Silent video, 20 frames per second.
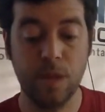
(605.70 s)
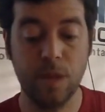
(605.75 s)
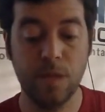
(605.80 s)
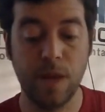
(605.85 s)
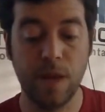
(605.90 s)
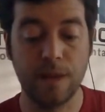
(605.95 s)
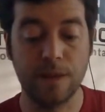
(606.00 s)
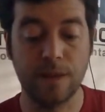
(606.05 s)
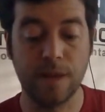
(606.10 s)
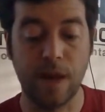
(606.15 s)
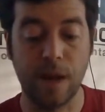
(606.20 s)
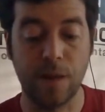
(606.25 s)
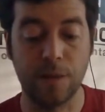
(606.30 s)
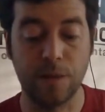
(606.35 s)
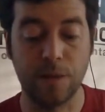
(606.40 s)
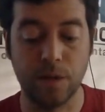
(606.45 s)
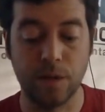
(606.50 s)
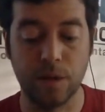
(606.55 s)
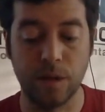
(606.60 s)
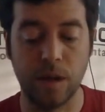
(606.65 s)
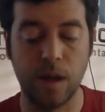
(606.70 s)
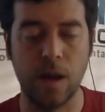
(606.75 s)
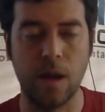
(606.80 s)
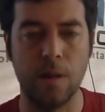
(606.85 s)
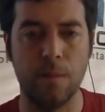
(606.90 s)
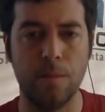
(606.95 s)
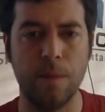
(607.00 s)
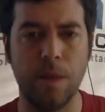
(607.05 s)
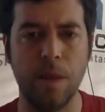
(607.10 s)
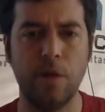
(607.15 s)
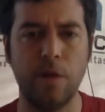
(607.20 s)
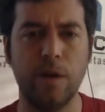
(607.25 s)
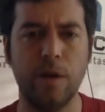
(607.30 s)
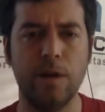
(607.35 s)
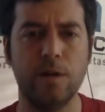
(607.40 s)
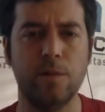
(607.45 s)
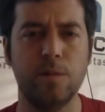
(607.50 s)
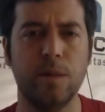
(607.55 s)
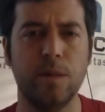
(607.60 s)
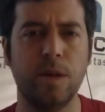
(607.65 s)
That's an option.
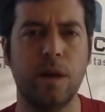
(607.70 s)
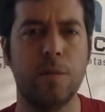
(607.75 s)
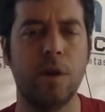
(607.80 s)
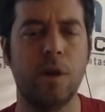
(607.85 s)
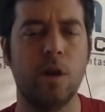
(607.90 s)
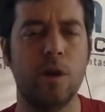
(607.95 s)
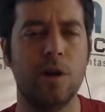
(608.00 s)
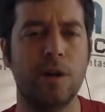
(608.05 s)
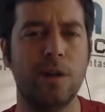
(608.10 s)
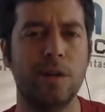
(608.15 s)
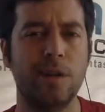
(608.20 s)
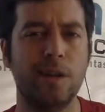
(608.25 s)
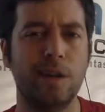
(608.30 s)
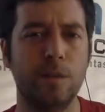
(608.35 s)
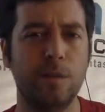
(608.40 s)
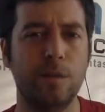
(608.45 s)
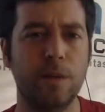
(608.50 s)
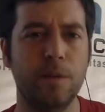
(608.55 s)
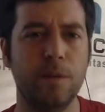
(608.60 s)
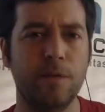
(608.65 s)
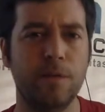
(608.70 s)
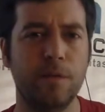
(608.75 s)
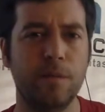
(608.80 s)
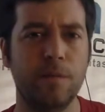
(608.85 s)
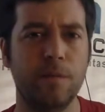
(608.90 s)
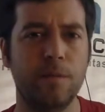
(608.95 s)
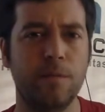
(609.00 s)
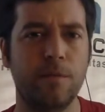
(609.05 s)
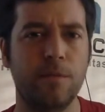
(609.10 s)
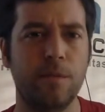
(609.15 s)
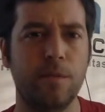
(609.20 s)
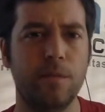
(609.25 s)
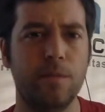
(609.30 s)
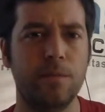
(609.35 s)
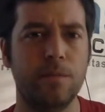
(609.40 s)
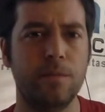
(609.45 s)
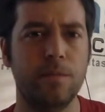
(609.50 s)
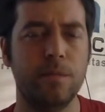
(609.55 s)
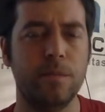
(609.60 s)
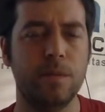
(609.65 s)
Bellerine's been coming on a little bit
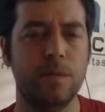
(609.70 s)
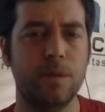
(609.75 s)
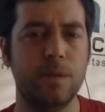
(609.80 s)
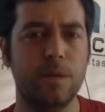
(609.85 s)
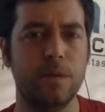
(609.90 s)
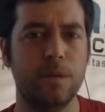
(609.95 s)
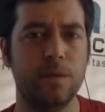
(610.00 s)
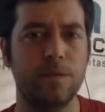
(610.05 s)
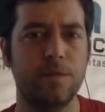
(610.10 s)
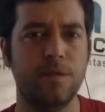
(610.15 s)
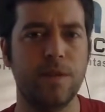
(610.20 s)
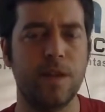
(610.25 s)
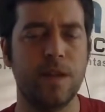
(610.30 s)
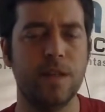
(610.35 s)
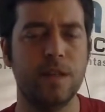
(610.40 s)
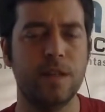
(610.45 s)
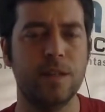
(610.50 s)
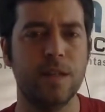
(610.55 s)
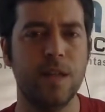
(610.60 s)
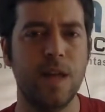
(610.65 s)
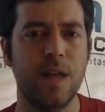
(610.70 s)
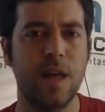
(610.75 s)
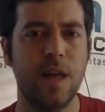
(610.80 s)
from defense.